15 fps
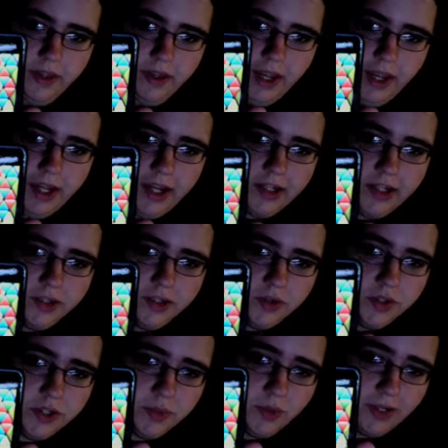and you
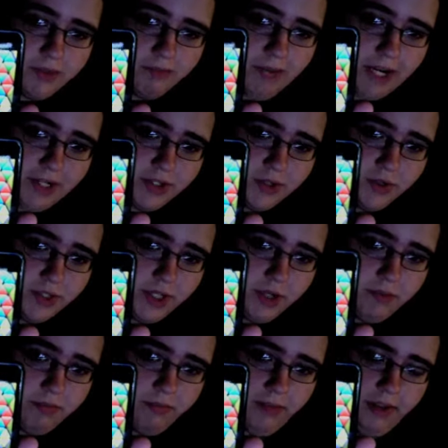just want to match those up
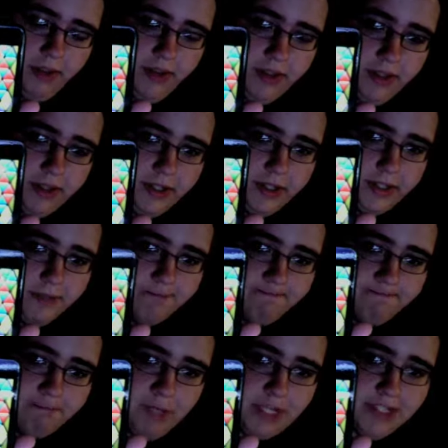
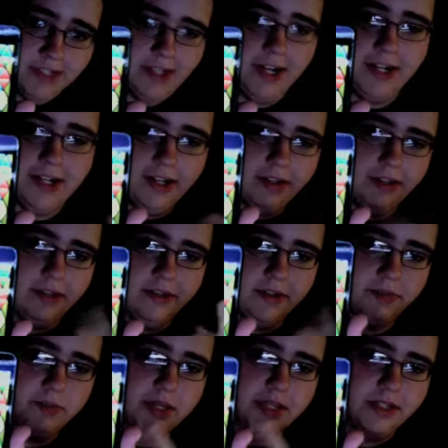by sliding the
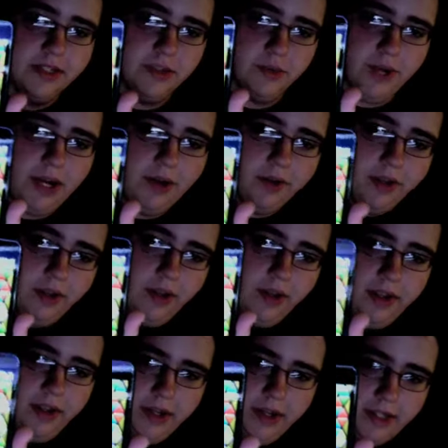pieces around.
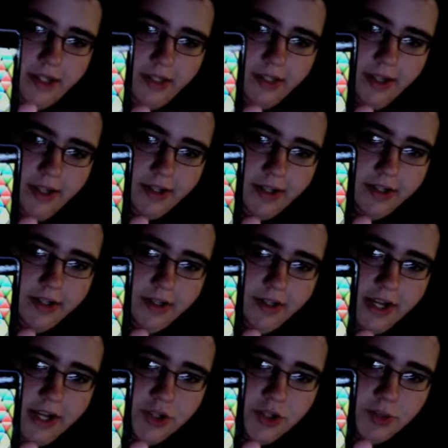And
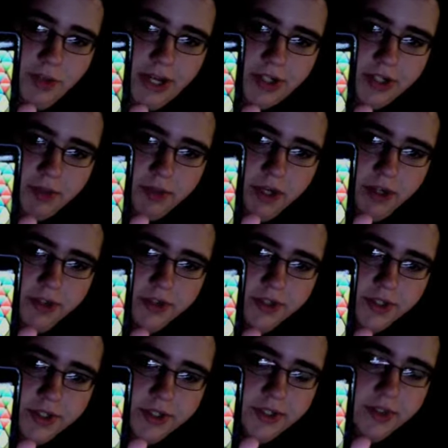as you match up
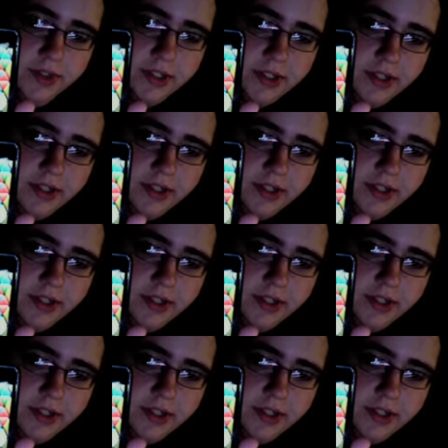colors, you can